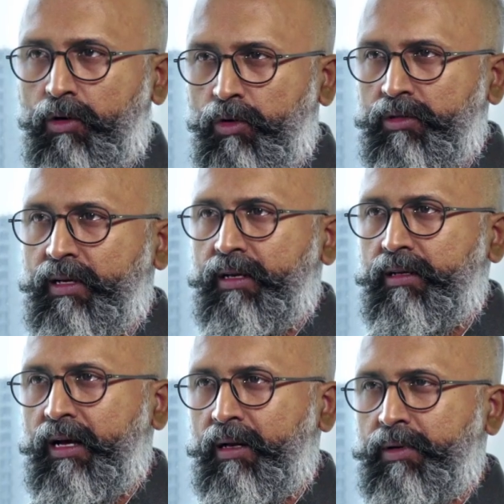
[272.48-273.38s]
growth and
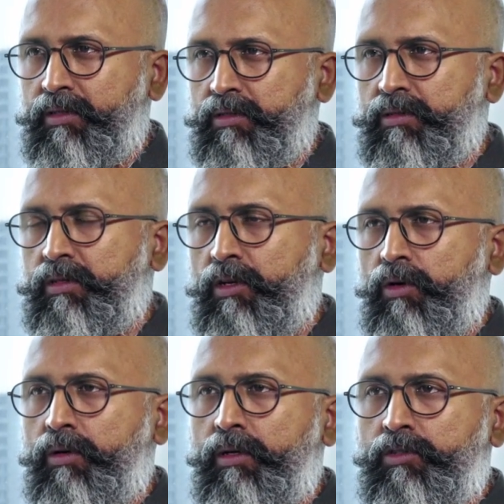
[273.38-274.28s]
help us,
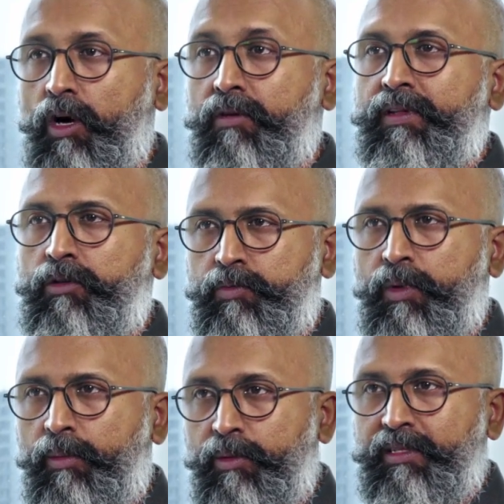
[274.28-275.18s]
solving those
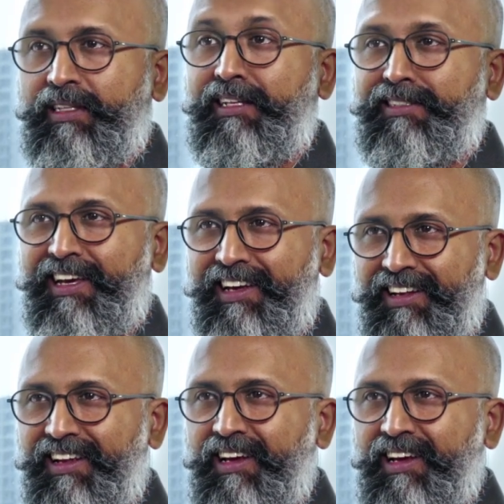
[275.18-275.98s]
problems at that scale.